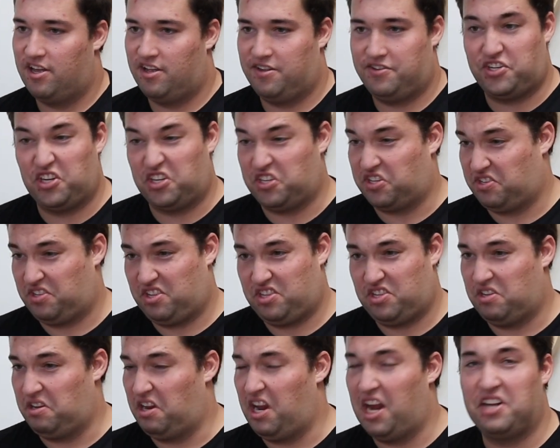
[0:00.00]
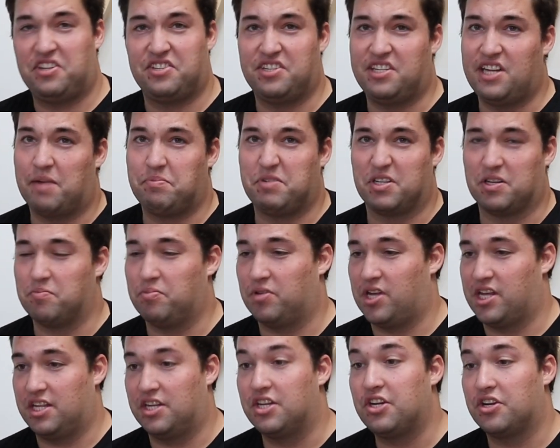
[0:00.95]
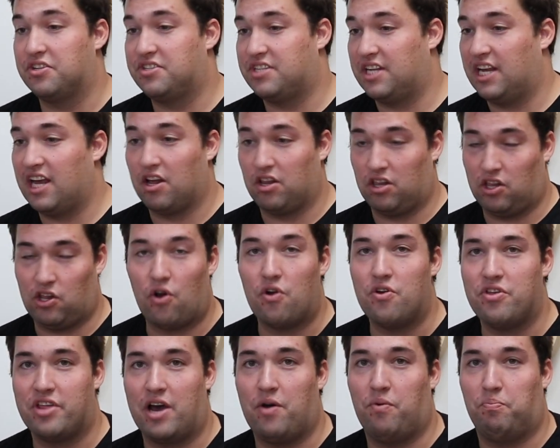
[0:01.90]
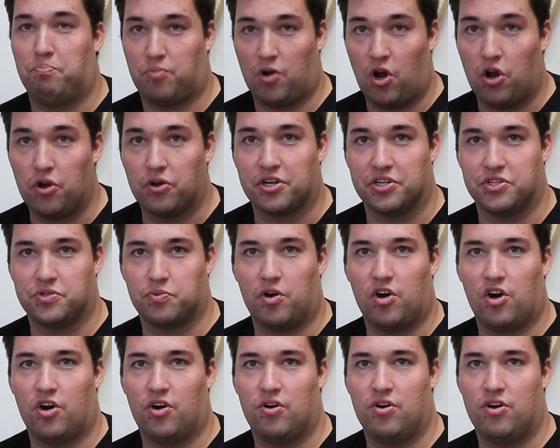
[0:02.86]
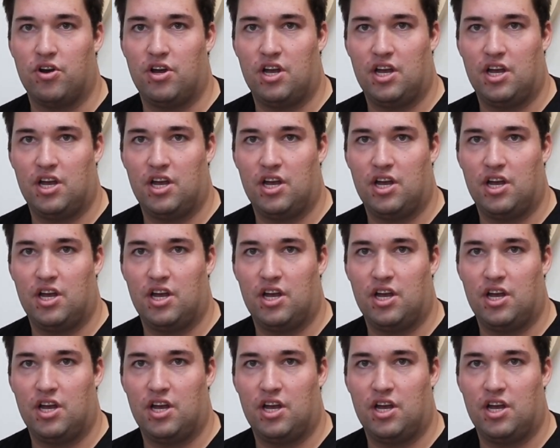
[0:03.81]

just, it snapped it completely. And you can see how low that broke as well.